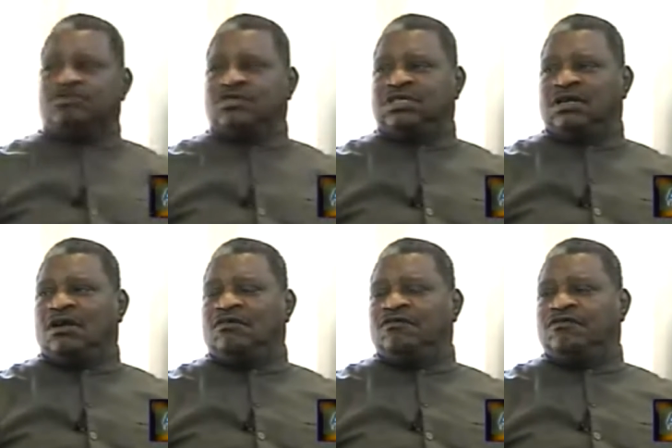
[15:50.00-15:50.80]

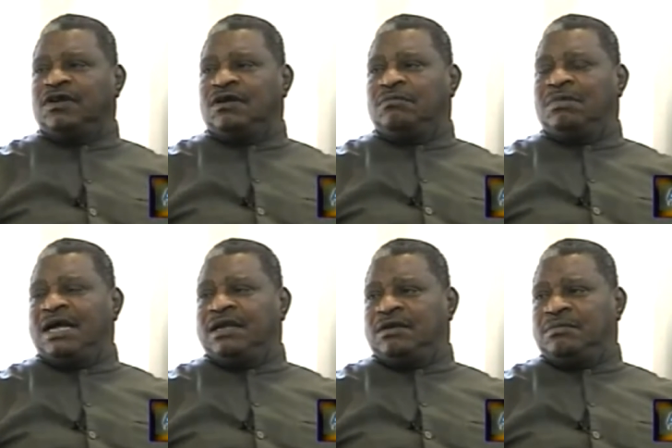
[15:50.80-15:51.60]
resolved by
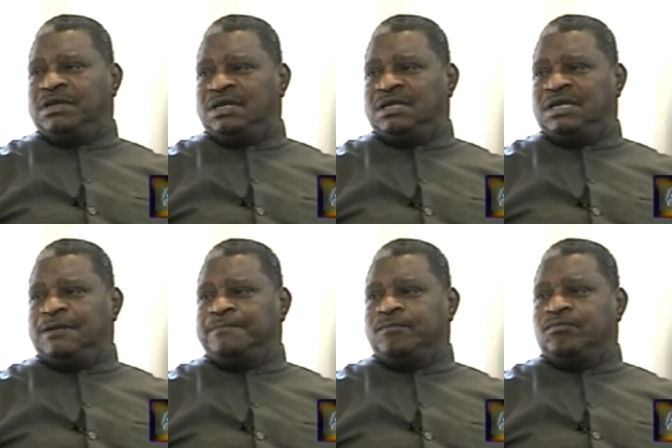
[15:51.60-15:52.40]
the community,
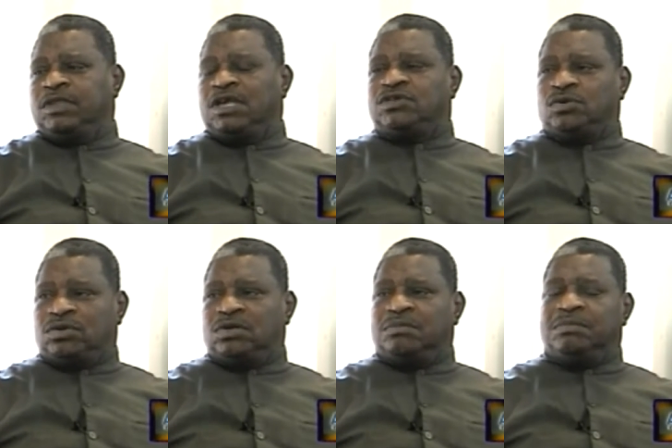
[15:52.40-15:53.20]
mm-hmm. the
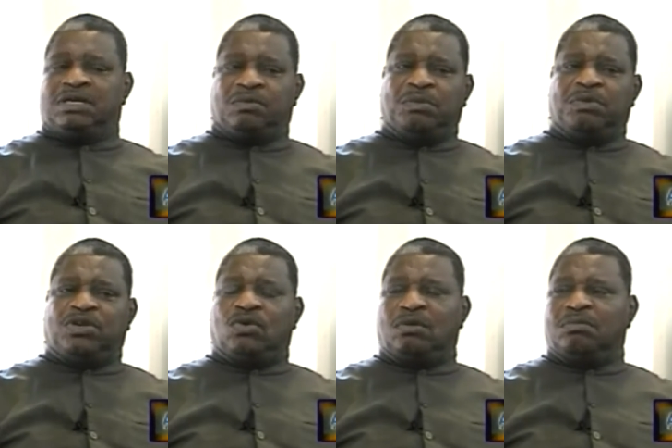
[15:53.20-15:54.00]
total community. When we
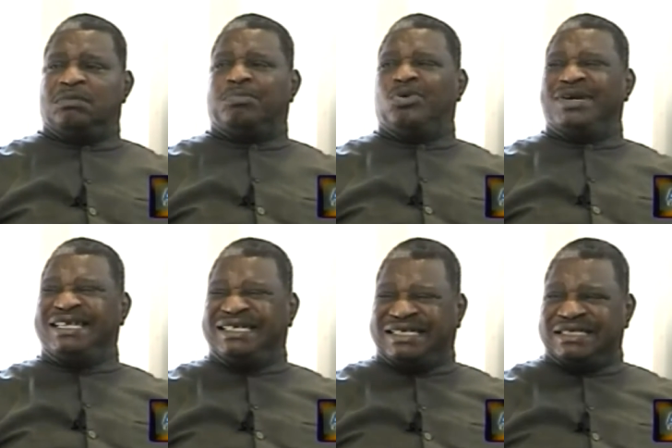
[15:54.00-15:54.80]
talk about
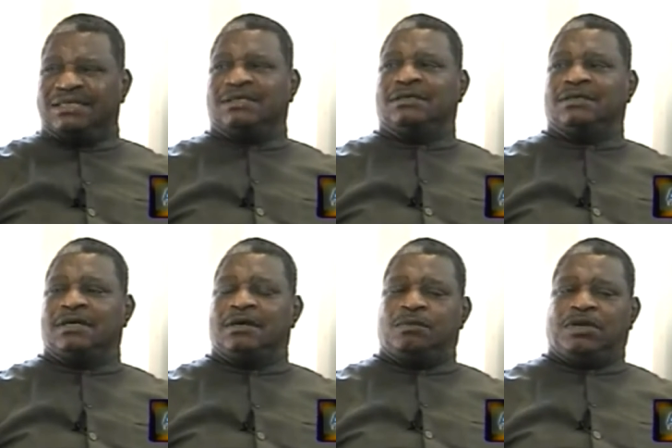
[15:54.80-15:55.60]
policing,
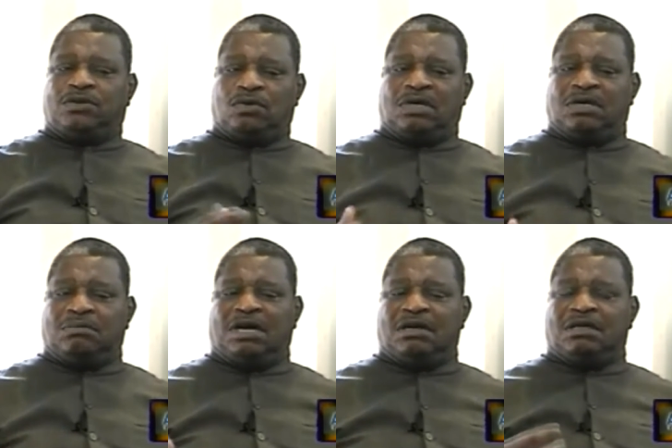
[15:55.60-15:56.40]
we're talking
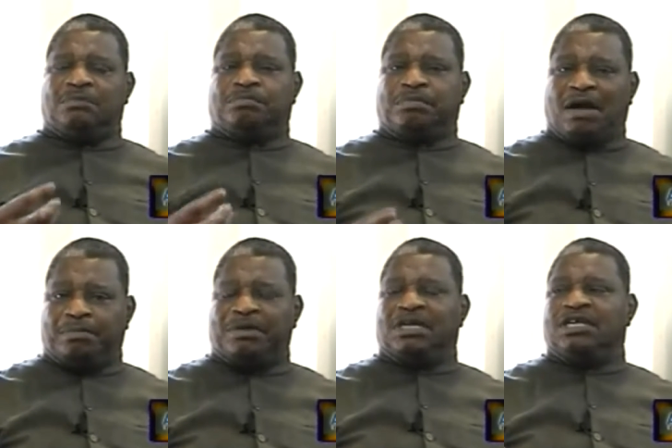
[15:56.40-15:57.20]
about the
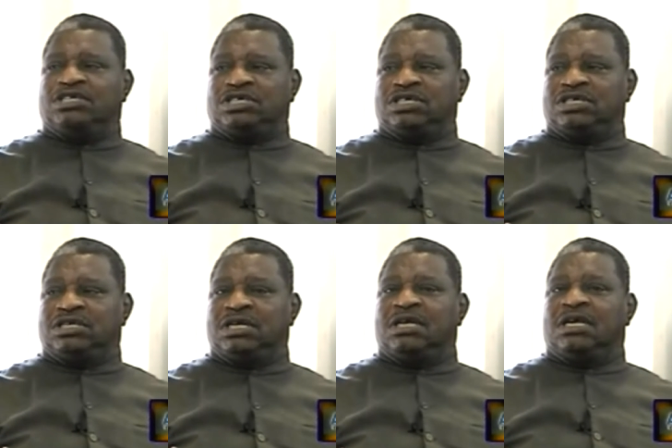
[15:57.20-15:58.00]
population,
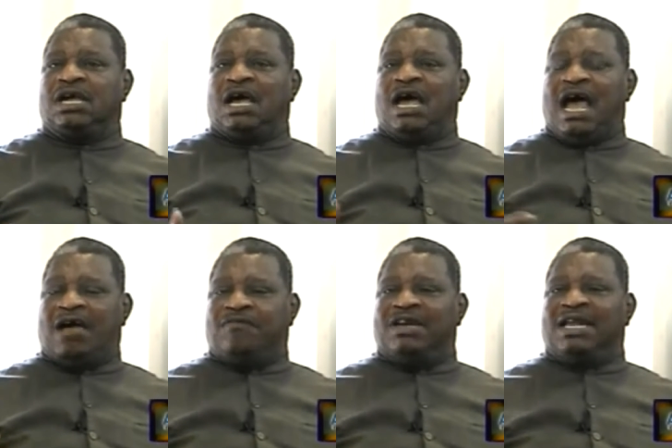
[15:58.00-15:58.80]

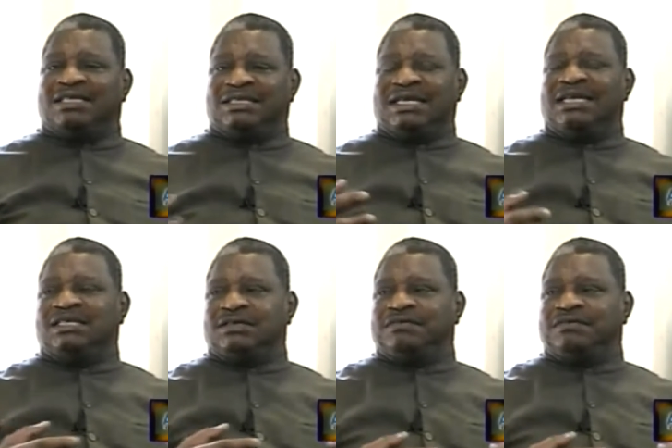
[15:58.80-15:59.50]
having a sense of